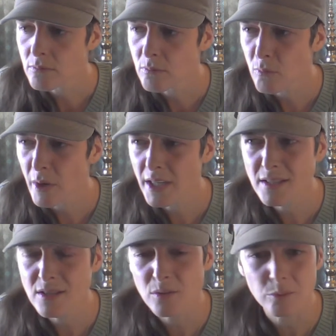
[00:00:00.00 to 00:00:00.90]
what
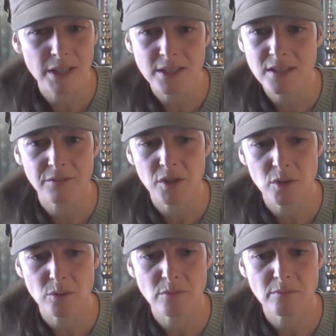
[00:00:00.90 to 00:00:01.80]
is the risk of
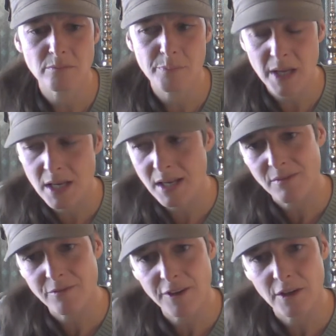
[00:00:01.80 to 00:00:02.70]
you being
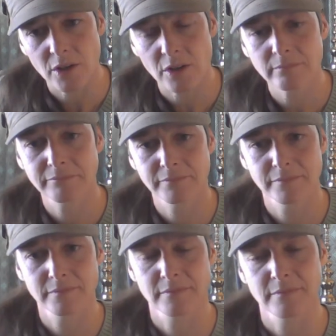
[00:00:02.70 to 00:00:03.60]
inferior?
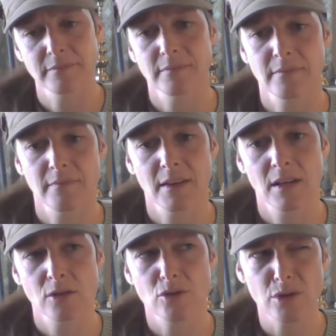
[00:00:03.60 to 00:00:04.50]

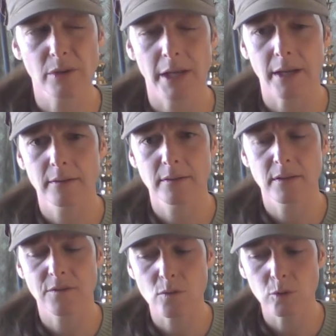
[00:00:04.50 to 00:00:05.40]
Truly,
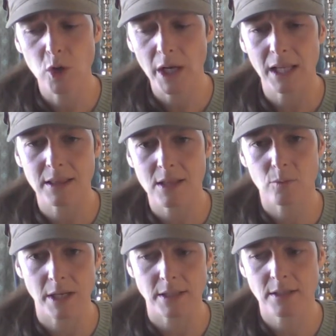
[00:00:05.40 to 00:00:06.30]
if you look at the
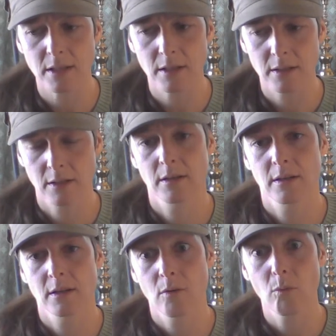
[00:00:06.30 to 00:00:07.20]
risk,
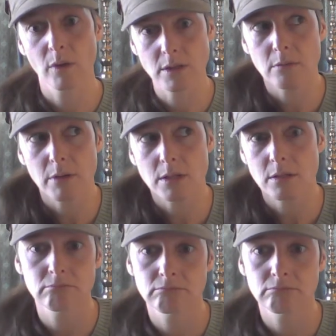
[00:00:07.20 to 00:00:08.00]
what's the risk?